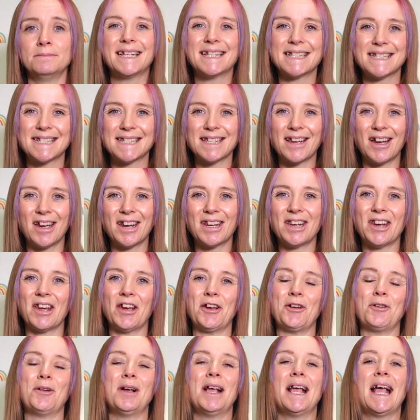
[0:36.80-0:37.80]
Side
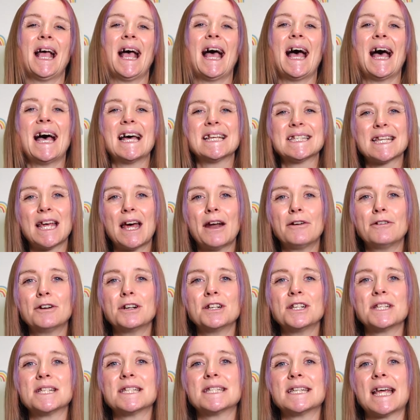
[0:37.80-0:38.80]
note, as our
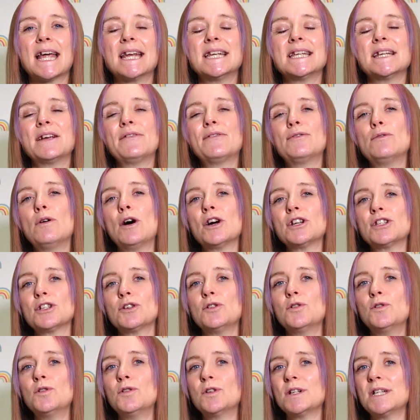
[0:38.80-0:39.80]
understanding of what
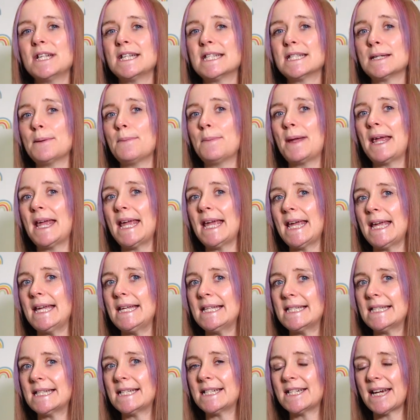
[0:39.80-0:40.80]
autism
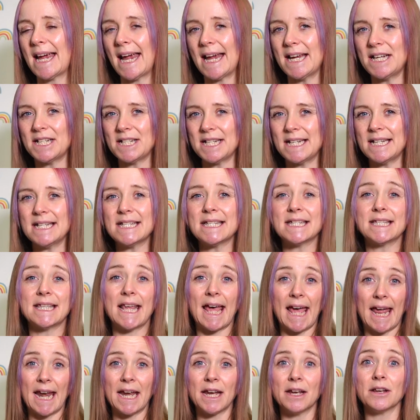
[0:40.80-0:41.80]
is changes,
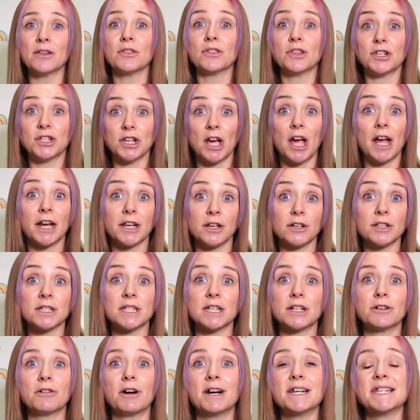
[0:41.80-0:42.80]
then the
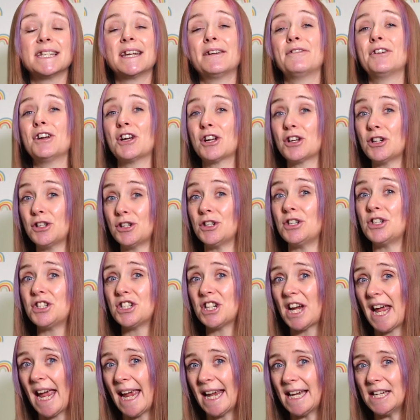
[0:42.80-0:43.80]
diagnostic criteria could
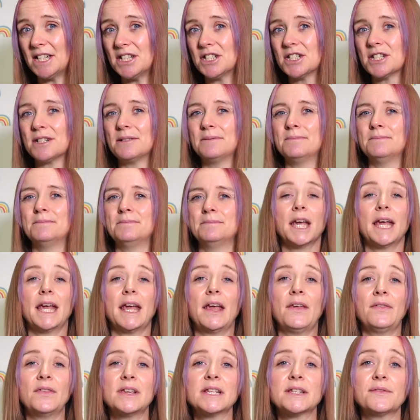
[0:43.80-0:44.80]
change.
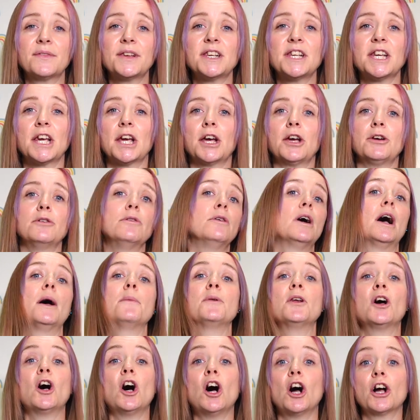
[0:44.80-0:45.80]
In this video,
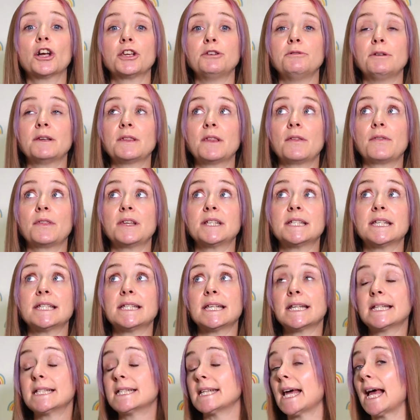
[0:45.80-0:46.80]
I'm not arguing that this is
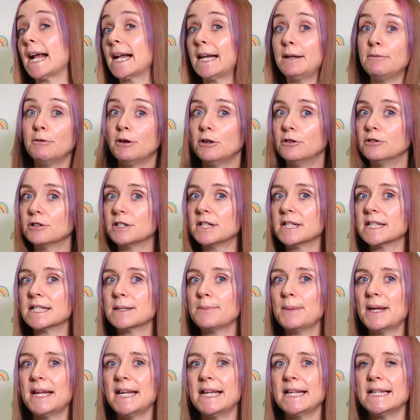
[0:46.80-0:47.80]
exactly what
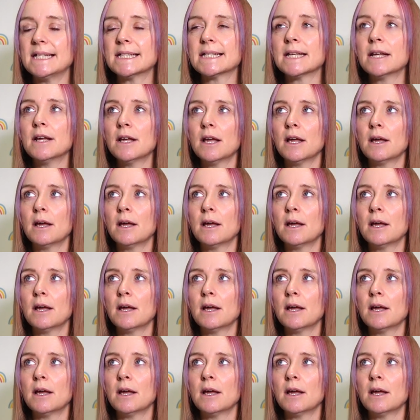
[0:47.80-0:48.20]
autism is,